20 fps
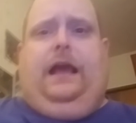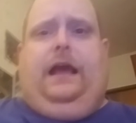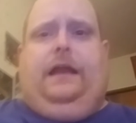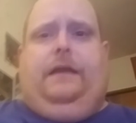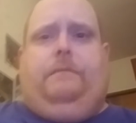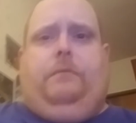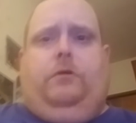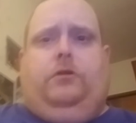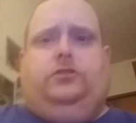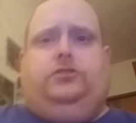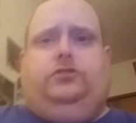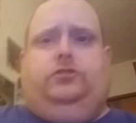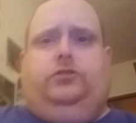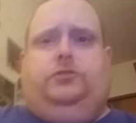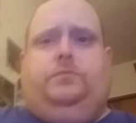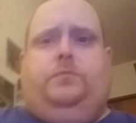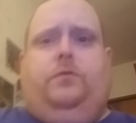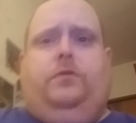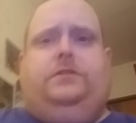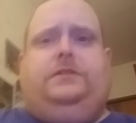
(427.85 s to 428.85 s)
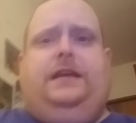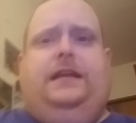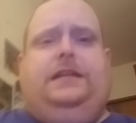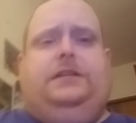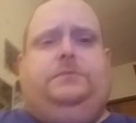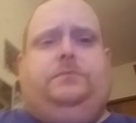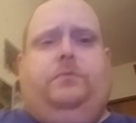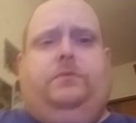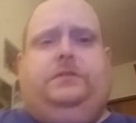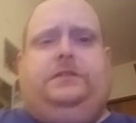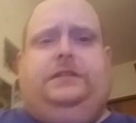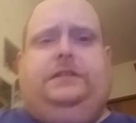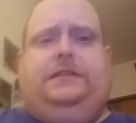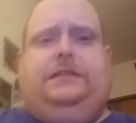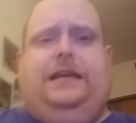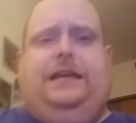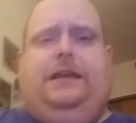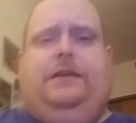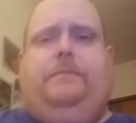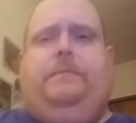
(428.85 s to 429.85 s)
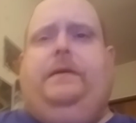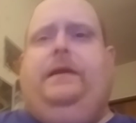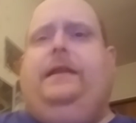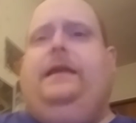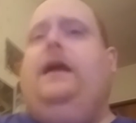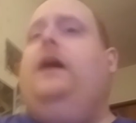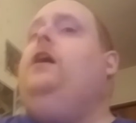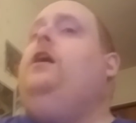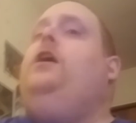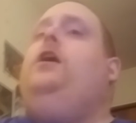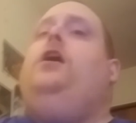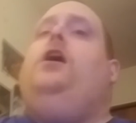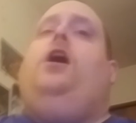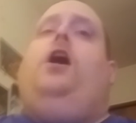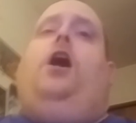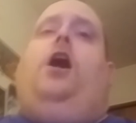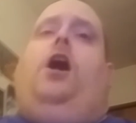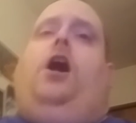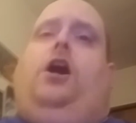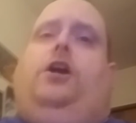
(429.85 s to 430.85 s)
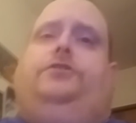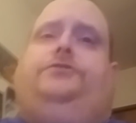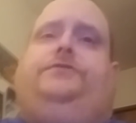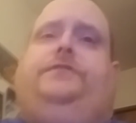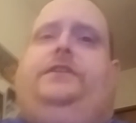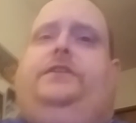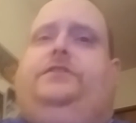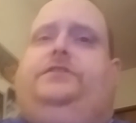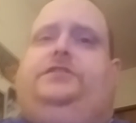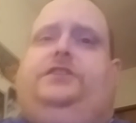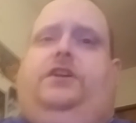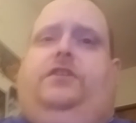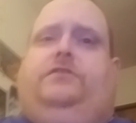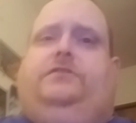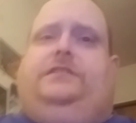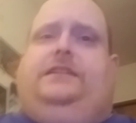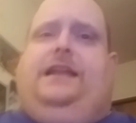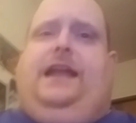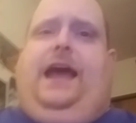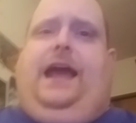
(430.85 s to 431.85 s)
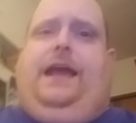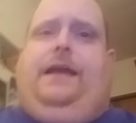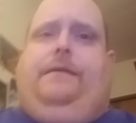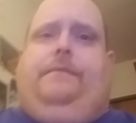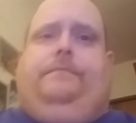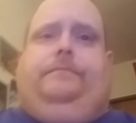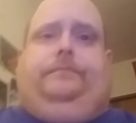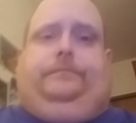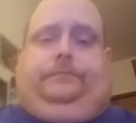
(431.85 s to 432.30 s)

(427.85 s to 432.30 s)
at Barstool Sports and Sports Encyclopedia 100 years ago today